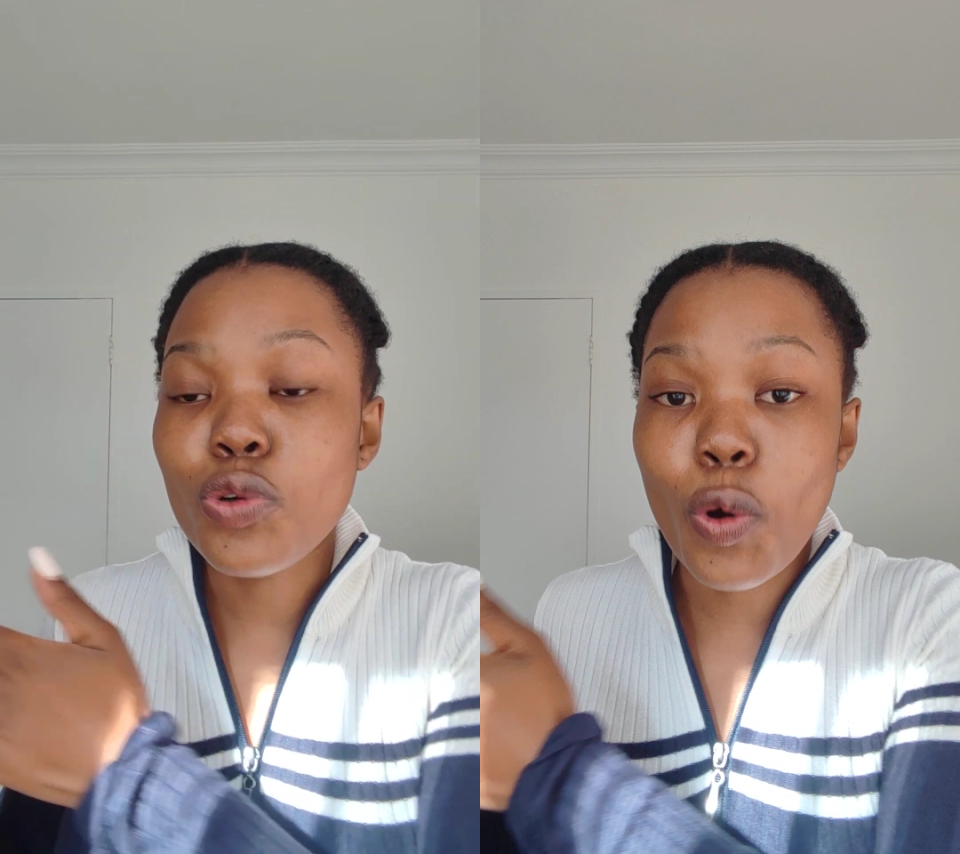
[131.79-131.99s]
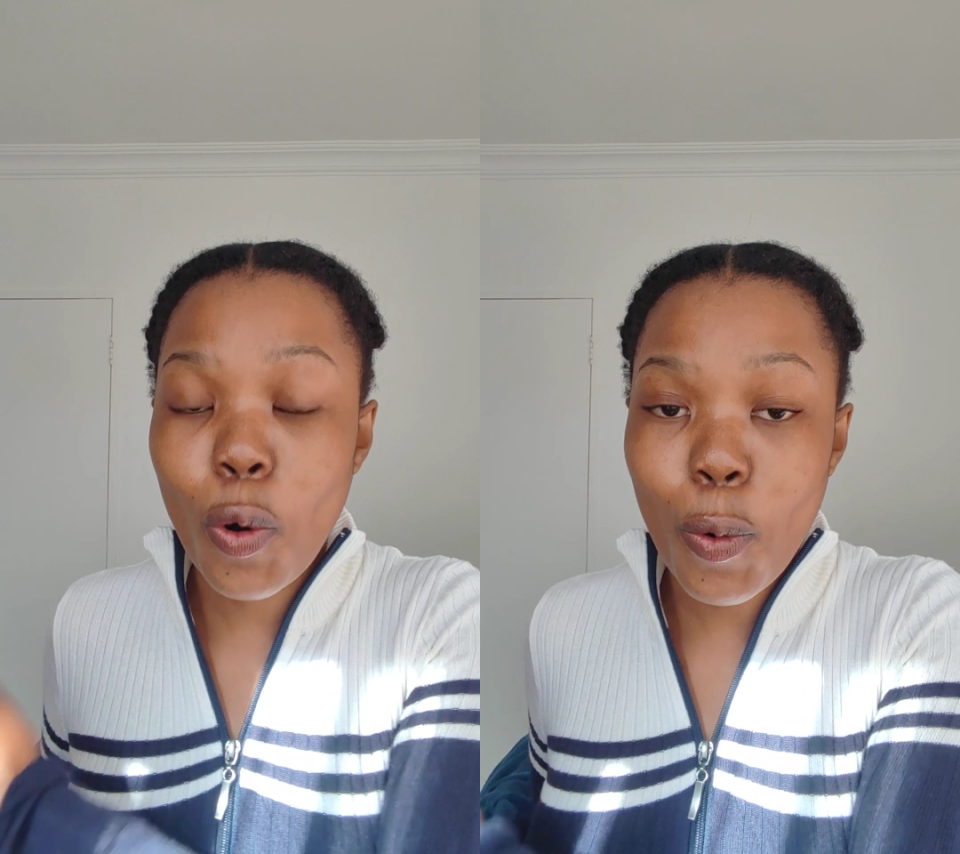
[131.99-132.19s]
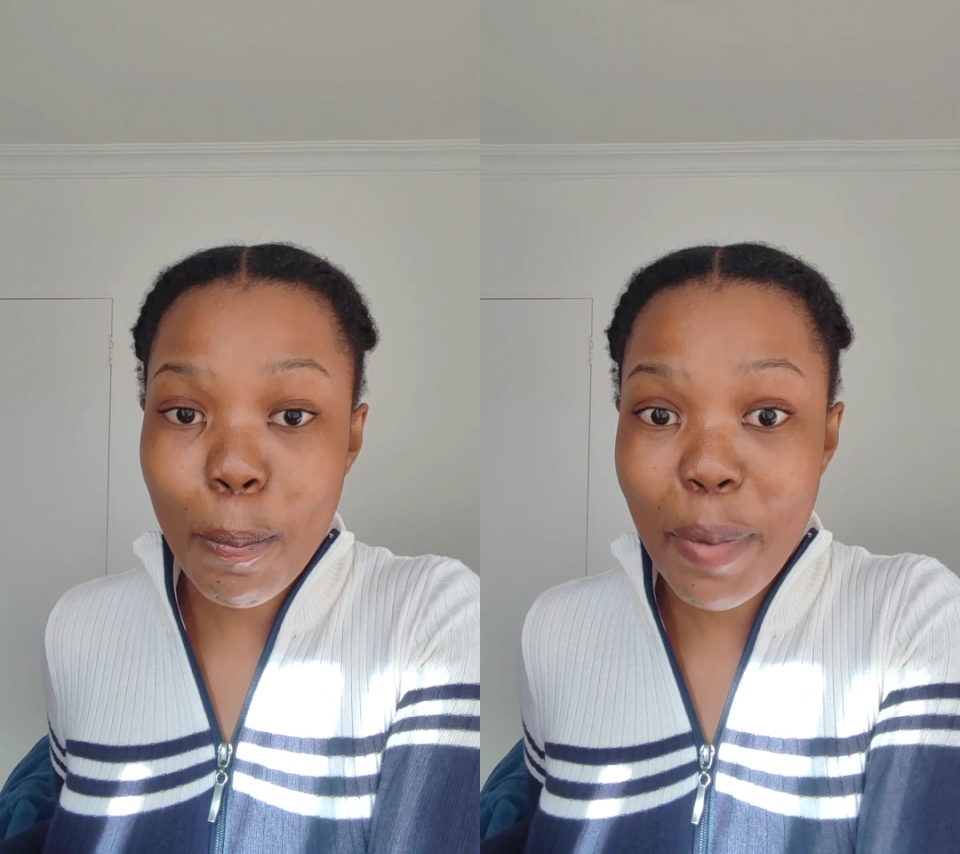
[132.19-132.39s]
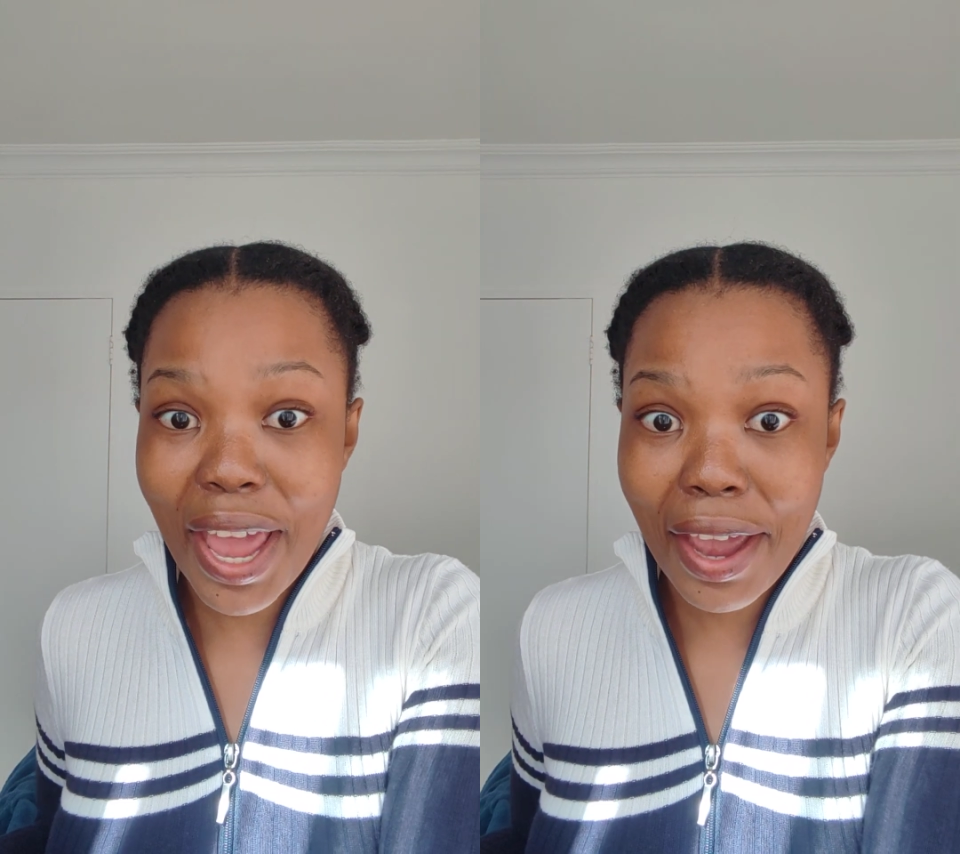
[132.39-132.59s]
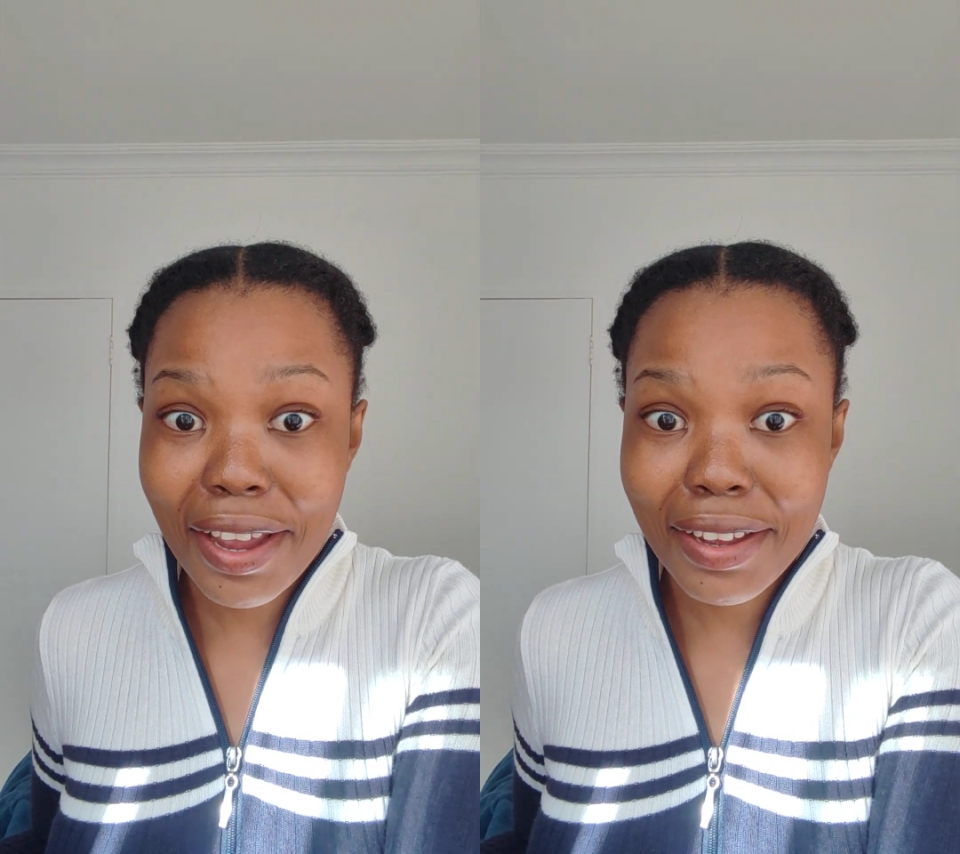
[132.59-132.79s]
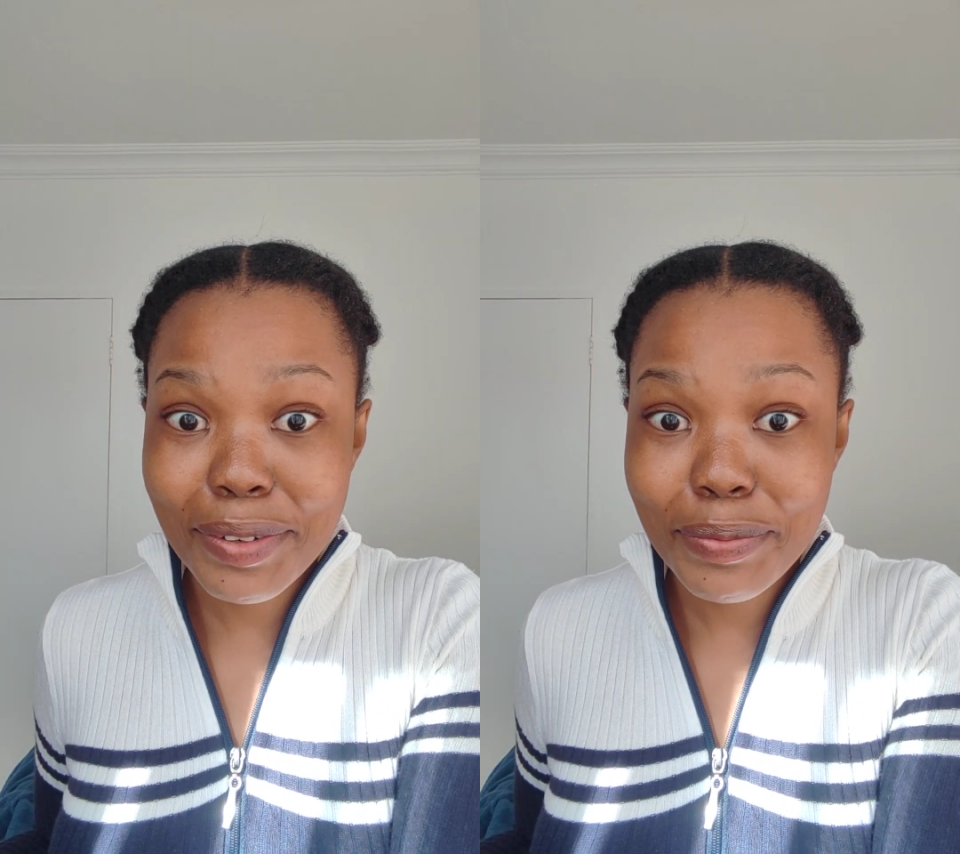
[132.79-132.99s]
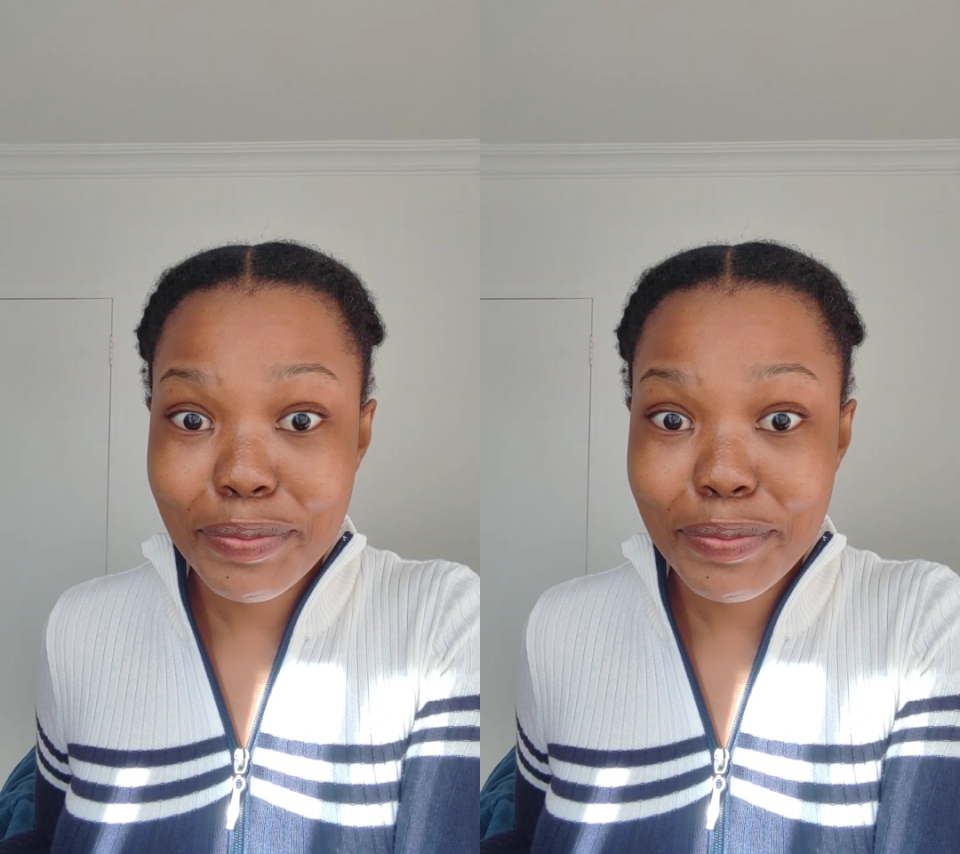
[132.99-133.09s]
to go back